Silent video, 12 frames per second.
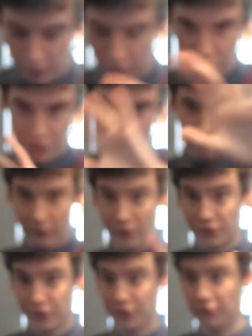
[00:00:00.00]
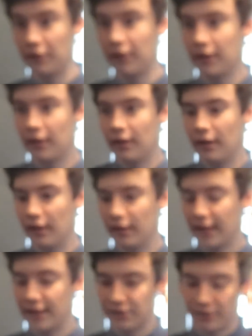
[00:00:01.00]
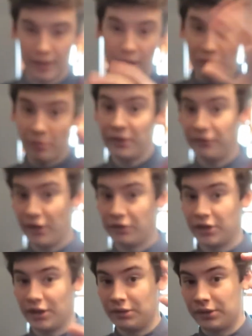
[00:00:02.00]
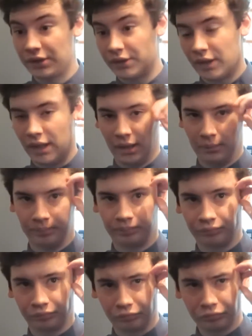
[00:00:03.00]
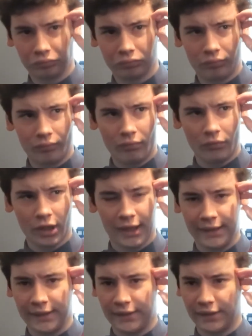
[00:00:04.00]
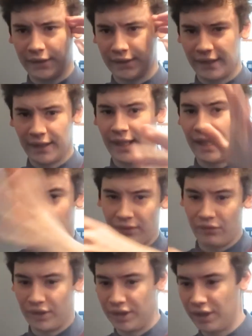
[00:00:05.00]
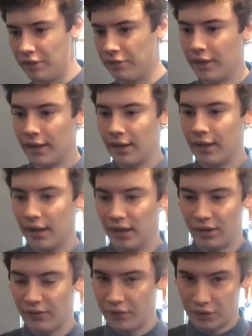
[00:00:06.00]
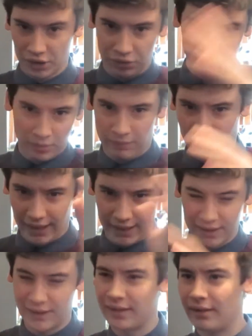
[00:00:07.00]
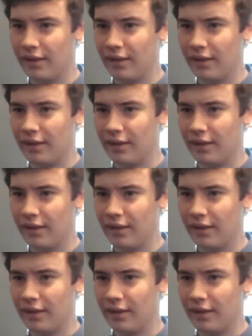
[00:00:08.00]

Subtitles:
I'll show you the photo later, and there will be photos inserted at the end of the video. The footage will be played